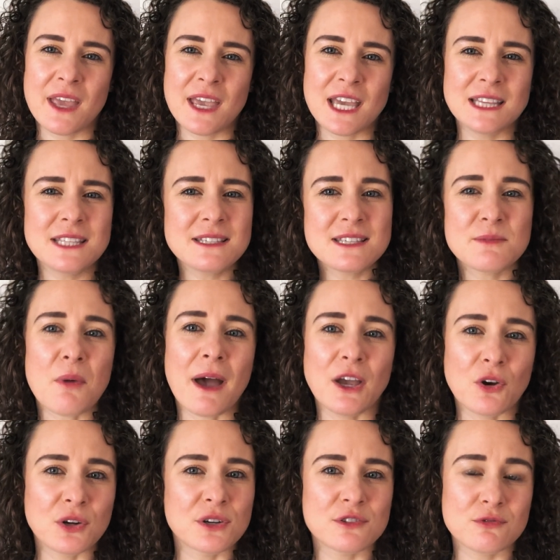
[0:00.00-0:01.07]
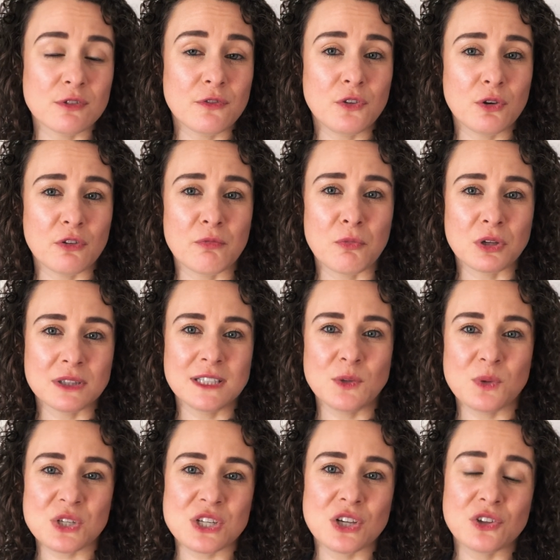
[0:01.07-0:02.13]
And this is my honest review of Mondly,
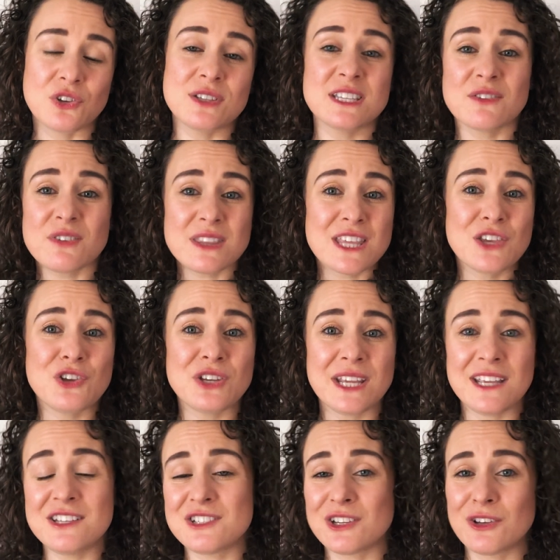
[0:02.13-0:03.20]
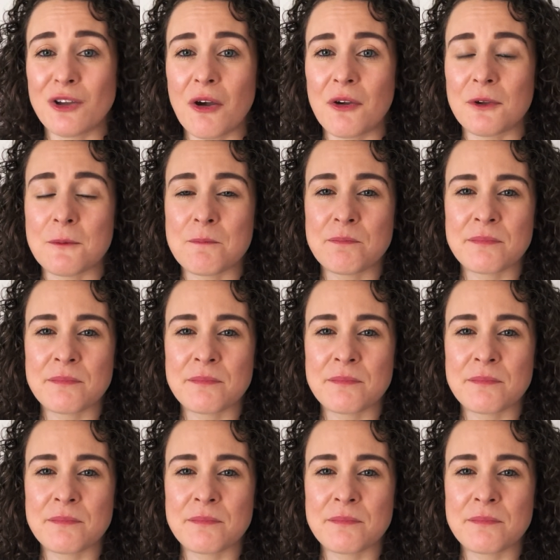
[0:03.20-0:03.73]
which includes everything you need to know.